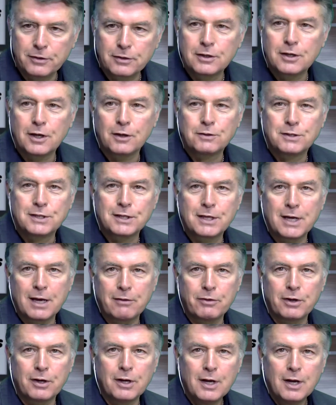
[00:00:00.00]
go
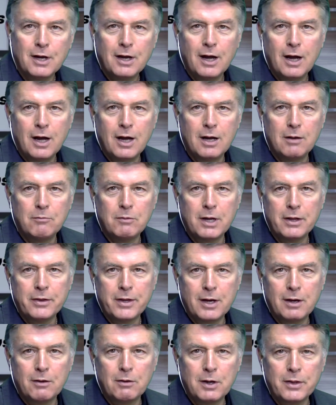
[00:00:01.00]
together.
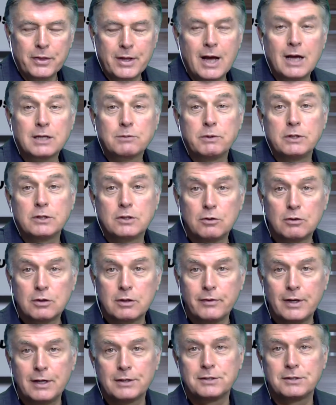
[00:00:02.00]
Now, there has been talk of
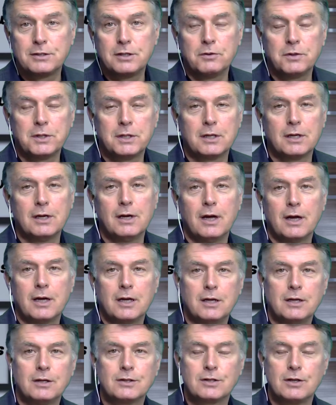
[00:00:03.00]
us doing
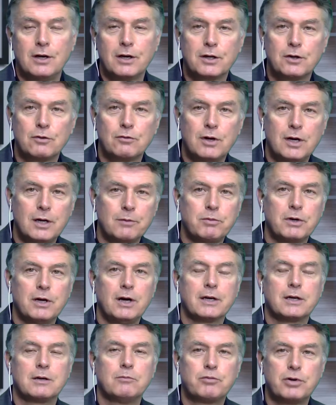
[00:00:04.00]
a cycle ride, but I
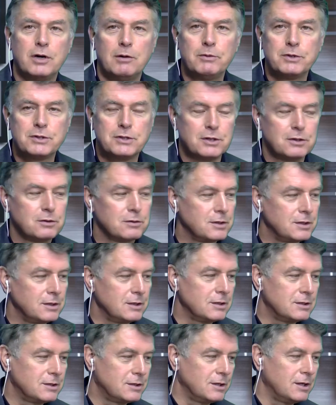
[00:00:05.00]
can promise you
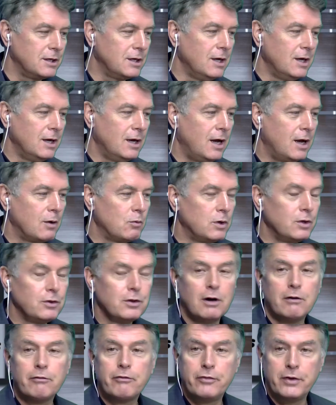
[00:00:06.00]
that I will
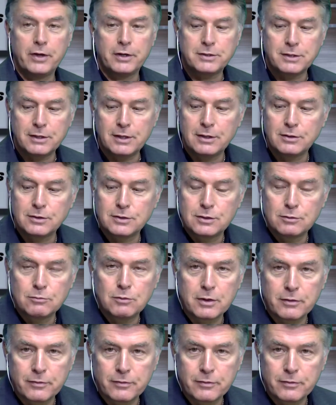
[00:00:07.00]
not fit into one of